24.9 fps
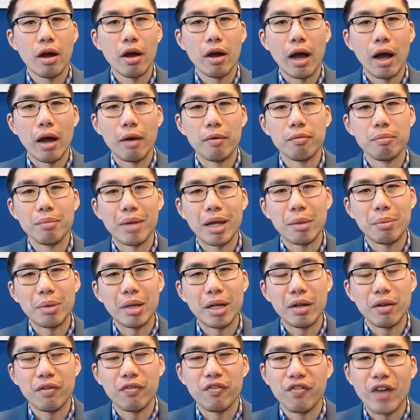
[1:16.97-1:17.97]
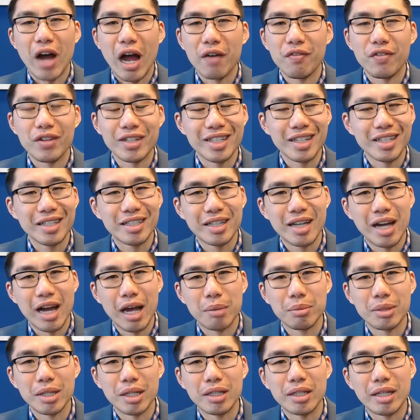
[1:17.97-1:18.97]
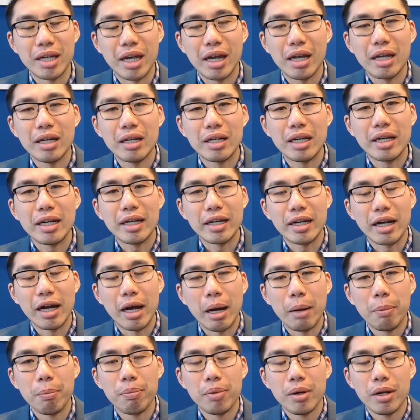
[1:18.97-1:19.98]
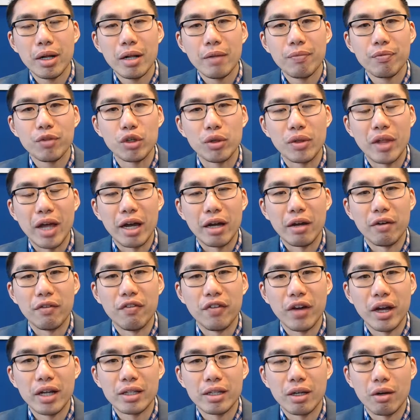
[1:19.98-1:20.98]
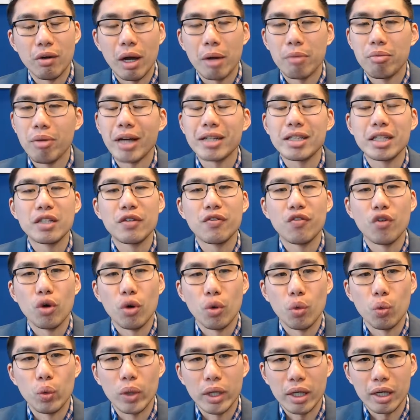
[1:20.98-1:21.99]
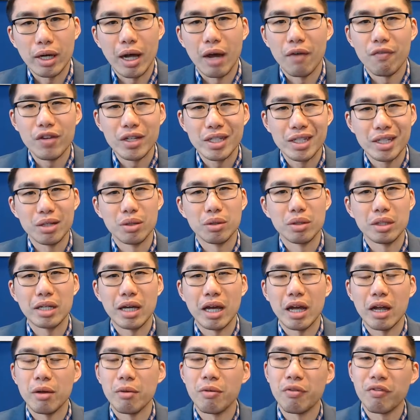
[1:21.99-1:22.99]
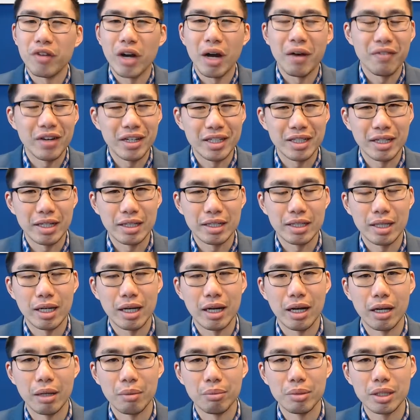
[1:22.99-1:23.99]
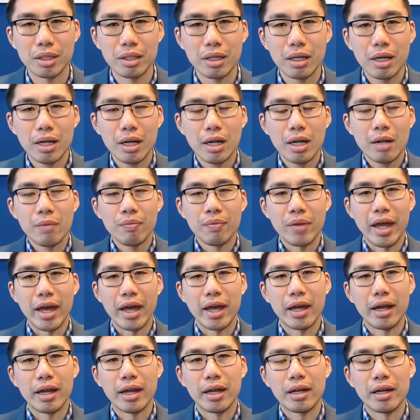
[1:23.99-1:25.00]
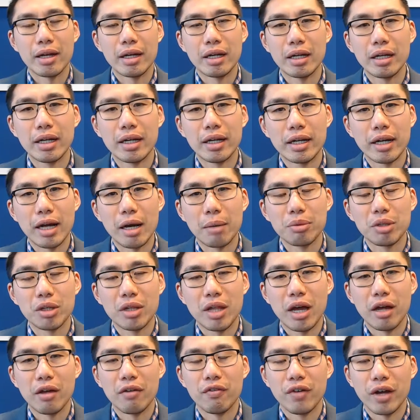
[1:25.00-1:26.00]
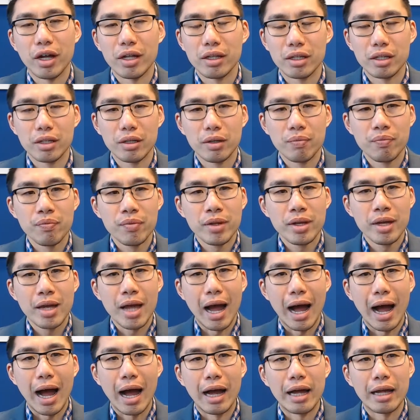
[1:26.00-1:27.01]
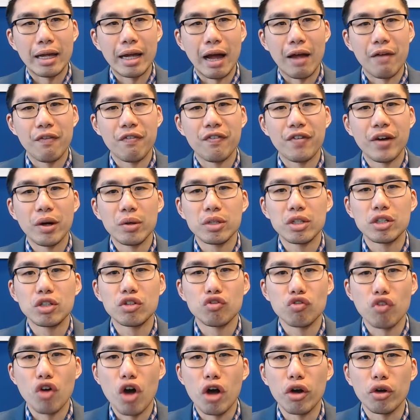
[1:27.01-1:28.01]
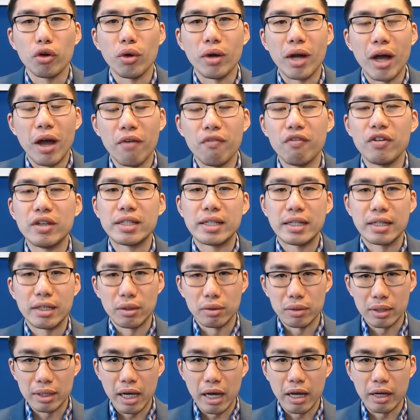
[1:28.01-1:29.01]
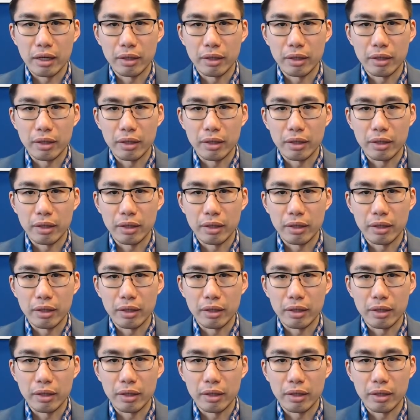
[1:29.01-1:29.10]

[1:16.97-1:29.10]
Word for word: maybe five or six times a day leading up to that event. I practiced for a week, every single day, five to six times. And leading up to that event, I, I felt stronger every single day.